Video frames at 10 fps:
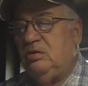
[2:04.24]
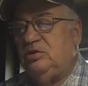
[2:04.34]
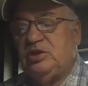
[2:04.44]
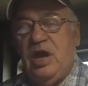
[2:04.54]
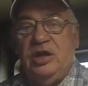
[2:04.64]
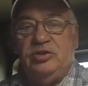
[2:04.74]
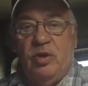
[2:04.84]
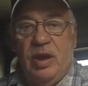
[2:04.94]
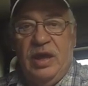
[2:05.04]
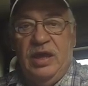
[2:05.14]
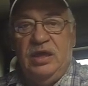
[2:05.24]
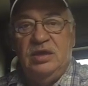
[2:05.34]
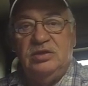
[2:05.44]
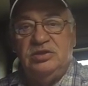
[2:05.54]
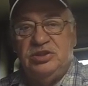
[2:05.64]
Schedule
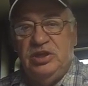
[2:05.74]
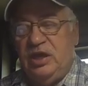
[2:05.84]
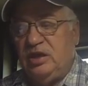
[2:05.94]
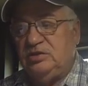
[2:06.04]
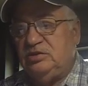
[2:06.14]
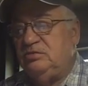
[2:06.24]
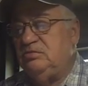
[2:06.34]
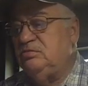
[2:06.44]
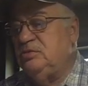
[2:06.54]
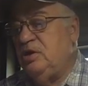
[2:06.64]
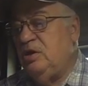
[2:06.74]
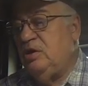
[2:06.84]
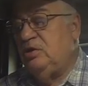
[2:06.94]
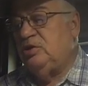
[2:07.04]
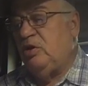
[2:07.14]
A6.
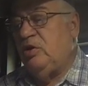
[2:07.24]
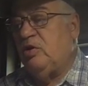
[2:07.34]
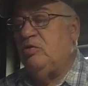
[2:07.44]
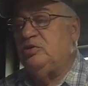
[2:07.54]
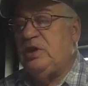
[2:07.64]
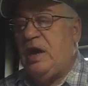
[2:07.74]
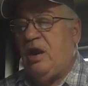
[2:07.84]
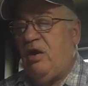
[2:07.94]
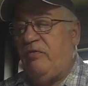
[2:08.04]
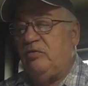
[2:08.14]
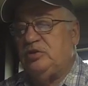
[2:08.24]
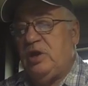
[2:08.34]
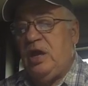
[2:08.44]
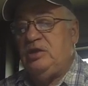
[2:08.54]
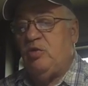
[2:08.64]
So you're going to sign off on
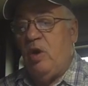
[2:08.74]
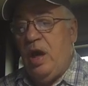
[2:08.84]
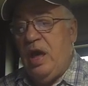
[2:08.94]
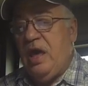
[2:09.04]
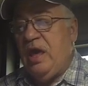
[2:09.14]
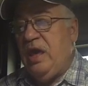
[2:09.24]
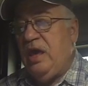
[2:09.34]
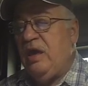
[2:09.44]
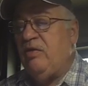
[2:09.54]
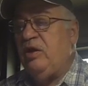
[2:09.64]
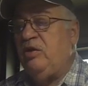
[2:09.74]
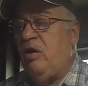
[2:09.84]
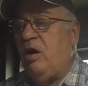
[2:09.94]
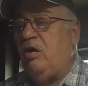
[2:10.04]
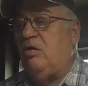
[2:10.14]
Schedule A, and then
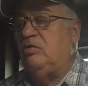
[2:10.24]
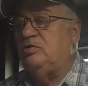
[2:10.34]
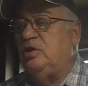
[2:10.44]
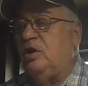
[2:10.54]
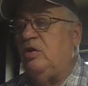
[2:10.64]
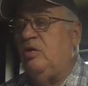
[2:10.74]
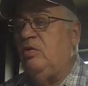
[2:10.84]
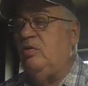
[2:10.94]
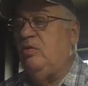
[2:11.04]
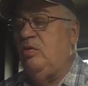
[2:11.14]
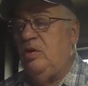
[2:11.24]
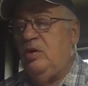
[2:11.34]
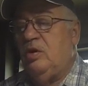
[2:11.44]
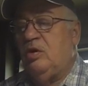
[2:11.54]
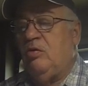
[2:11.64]
you're also
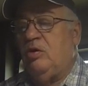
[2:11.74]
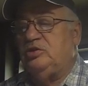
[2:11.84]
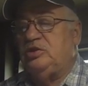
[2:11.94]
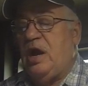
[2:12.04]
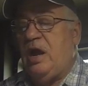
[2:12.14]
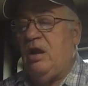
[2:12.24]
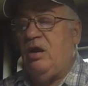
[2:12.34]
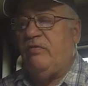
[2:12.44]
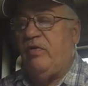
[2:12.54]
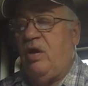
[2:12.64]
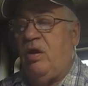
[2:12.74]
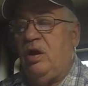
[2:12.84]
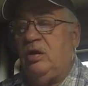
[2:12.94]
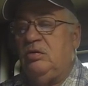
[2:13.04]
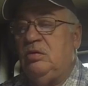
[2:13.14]
going to sign off
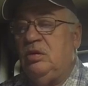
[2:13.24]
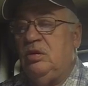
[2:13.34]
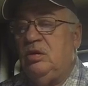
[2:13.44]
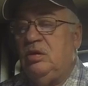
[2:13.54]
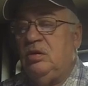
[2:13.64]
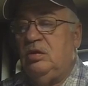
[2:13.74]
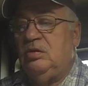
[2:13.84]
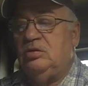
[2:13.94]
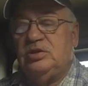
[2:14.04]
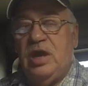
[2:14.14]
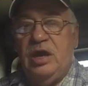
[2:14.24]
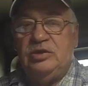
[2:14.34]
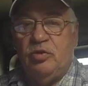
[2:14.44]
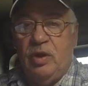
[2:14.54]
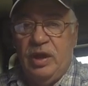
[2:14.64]
on
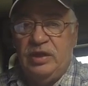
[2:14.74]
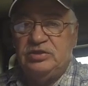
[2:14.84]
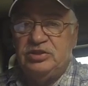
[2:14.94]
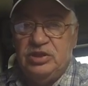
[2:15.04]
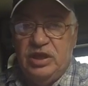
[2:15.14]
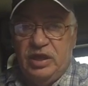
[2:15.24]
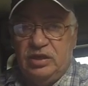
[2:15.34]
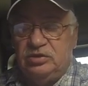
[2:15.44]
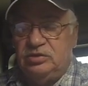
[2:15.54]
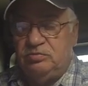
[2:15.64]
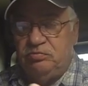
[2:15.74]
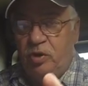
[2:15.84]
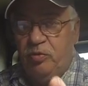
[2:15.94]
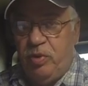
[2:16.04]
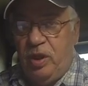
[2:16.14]
Schedule A6,
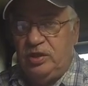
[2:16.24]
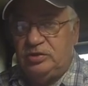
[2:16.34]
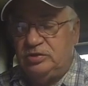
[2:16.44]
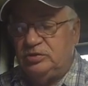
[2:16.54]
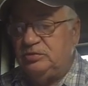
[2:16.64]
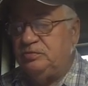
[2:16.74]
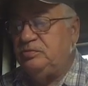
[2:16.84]
both places.